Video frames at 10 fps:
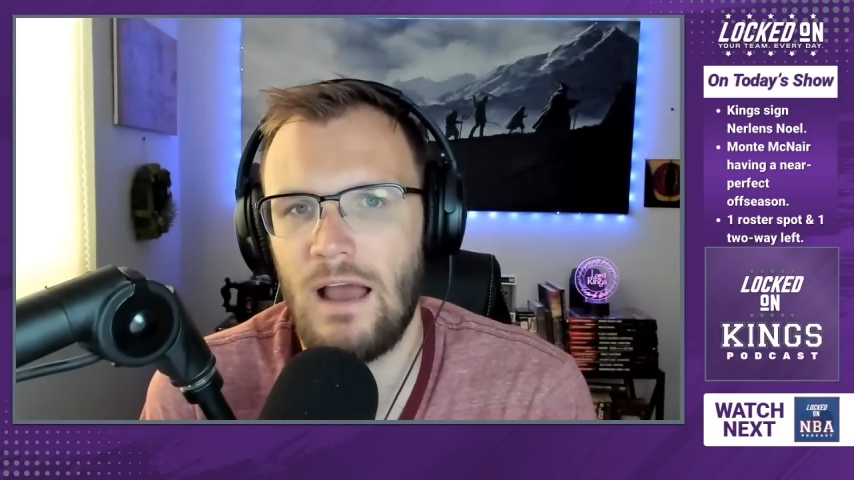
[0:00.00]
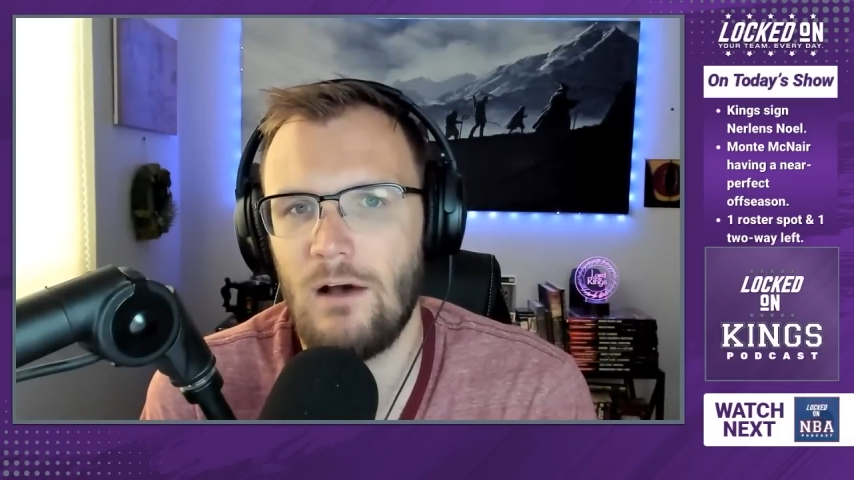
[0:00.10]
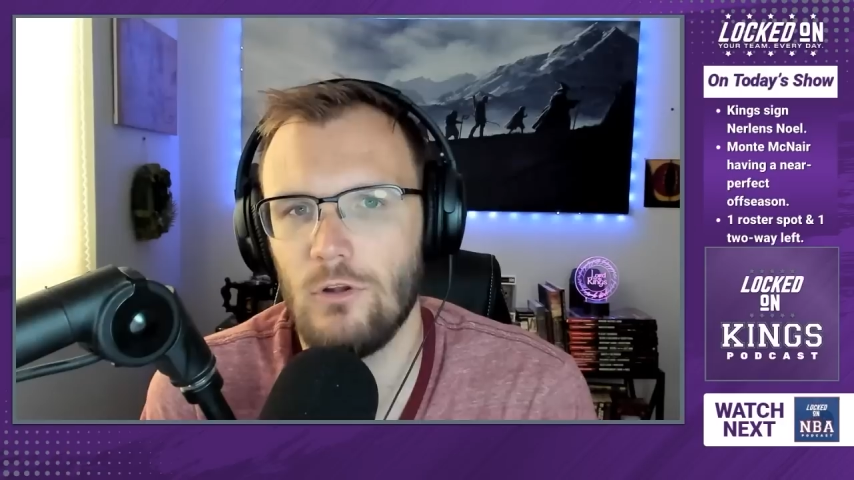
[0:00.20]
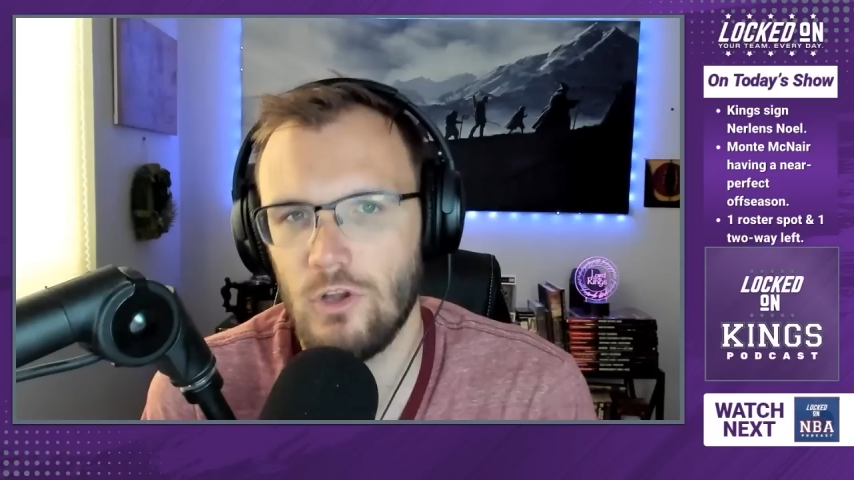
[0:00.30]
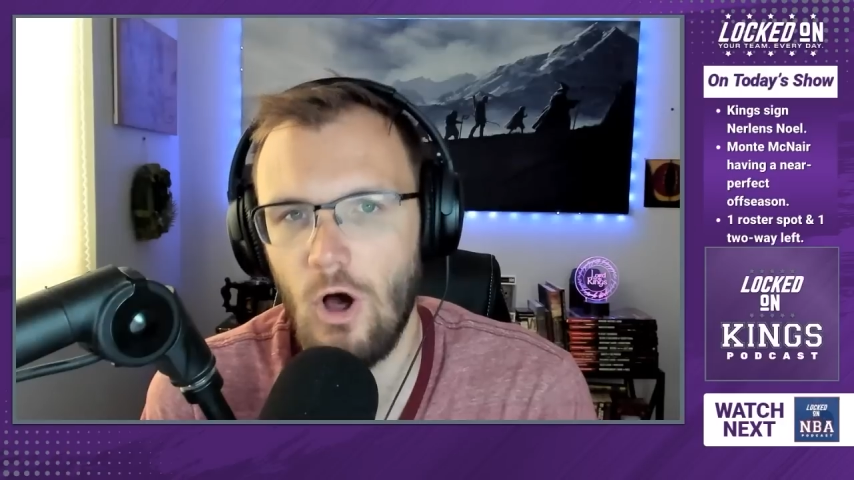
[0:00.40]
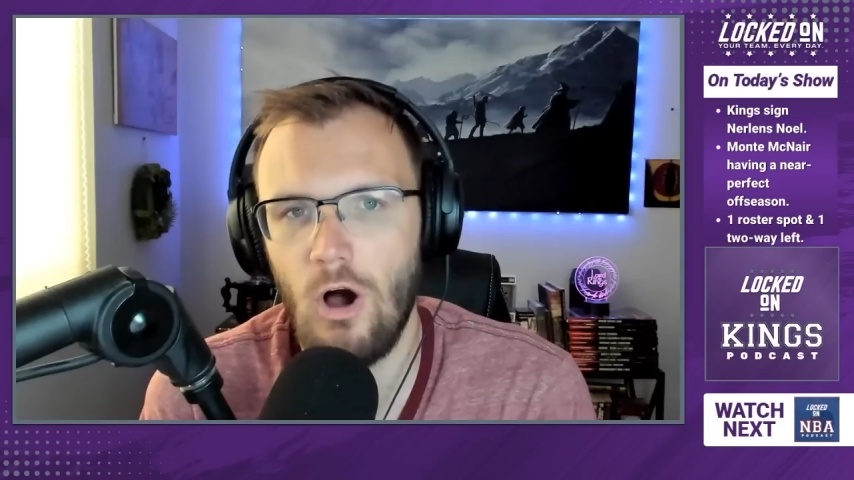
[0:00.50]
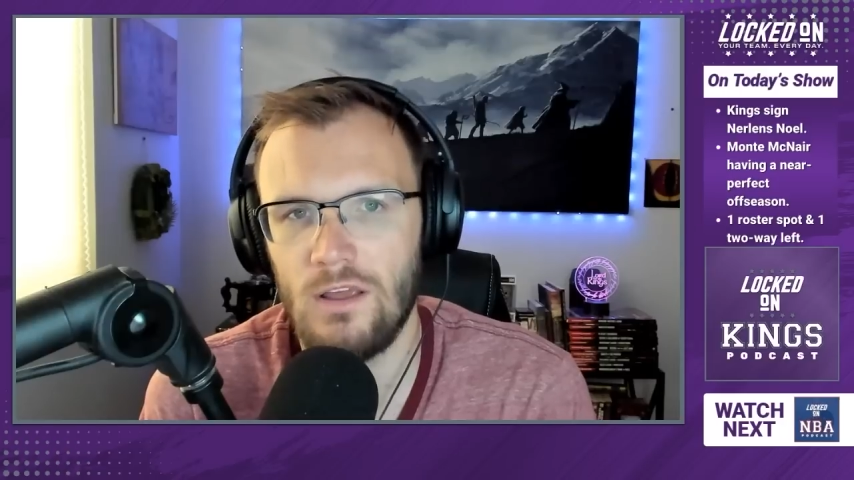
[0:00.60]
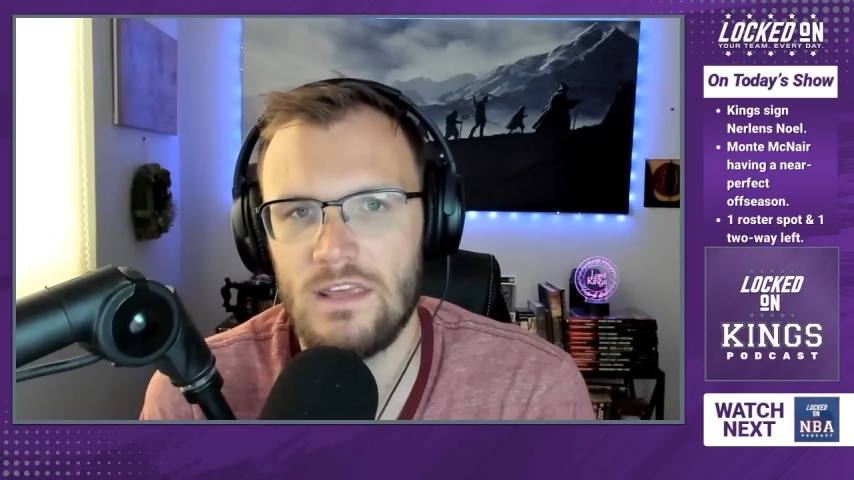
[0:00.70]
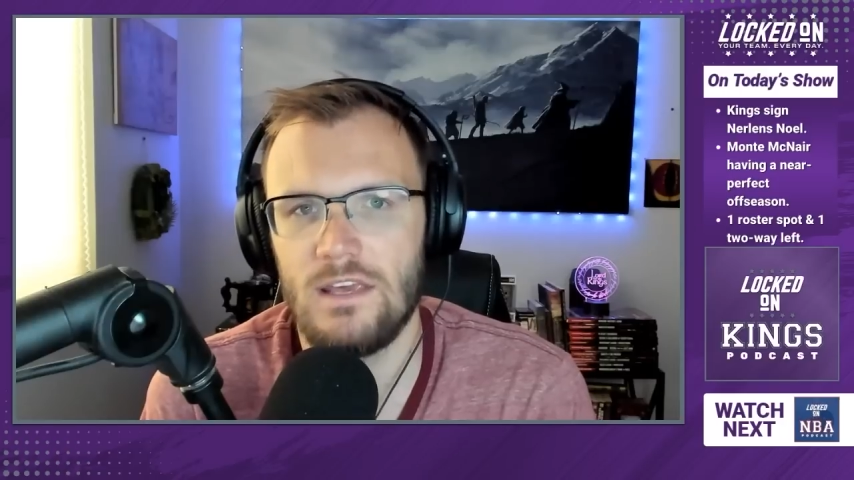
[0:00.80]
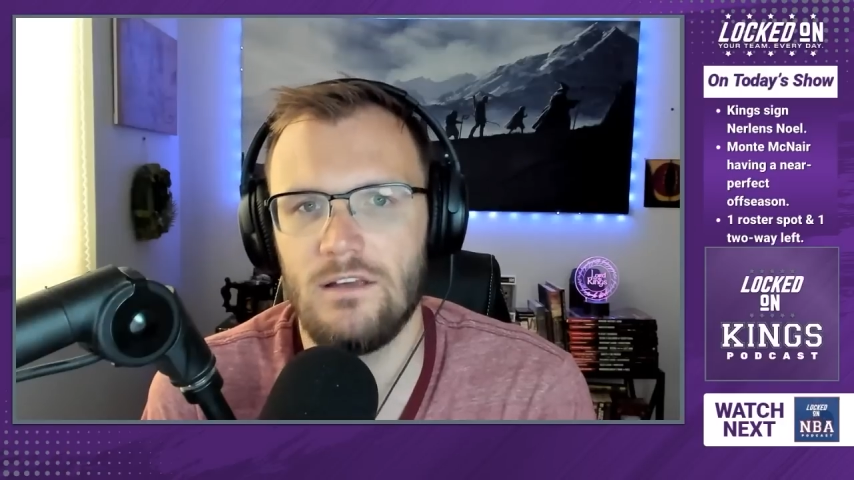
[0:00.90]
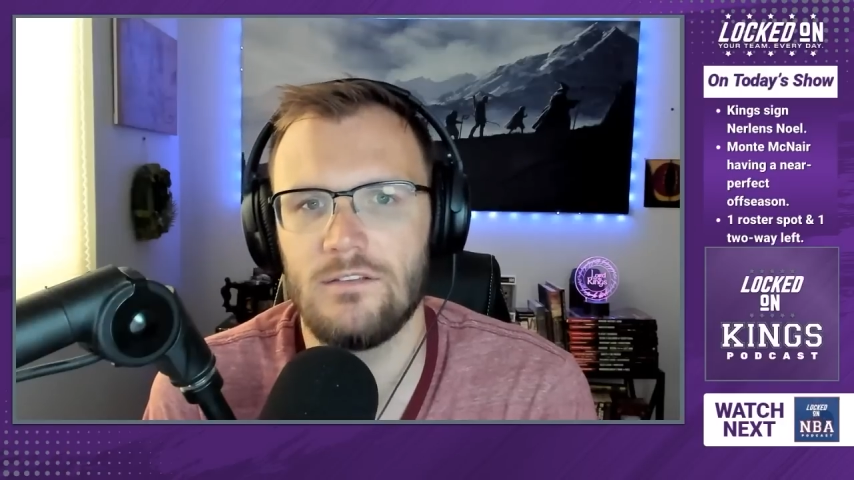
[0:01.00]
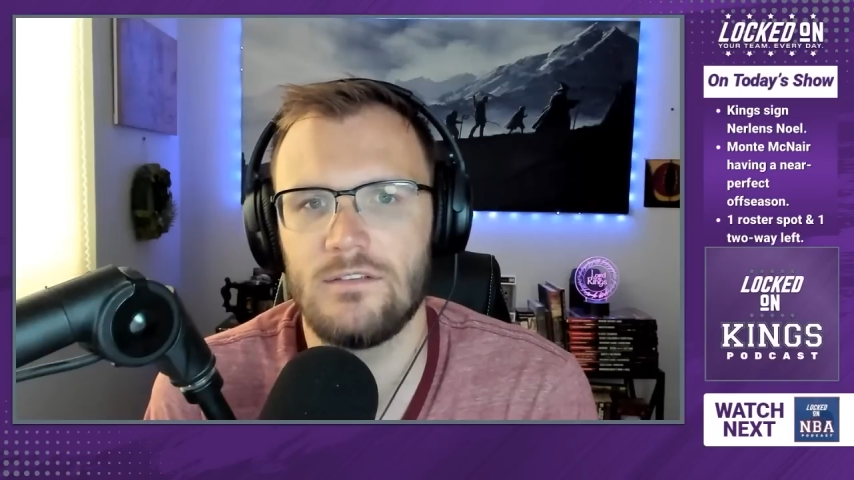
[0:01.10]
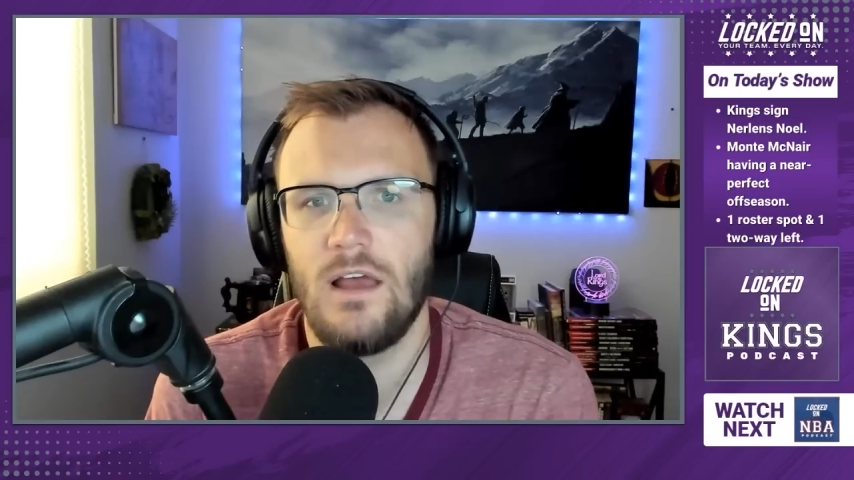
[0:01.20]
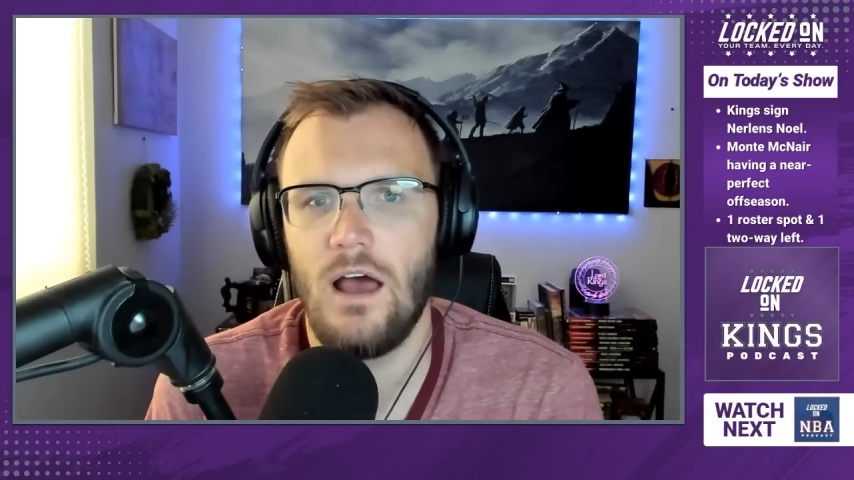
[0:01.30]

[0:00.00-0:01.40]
how long he is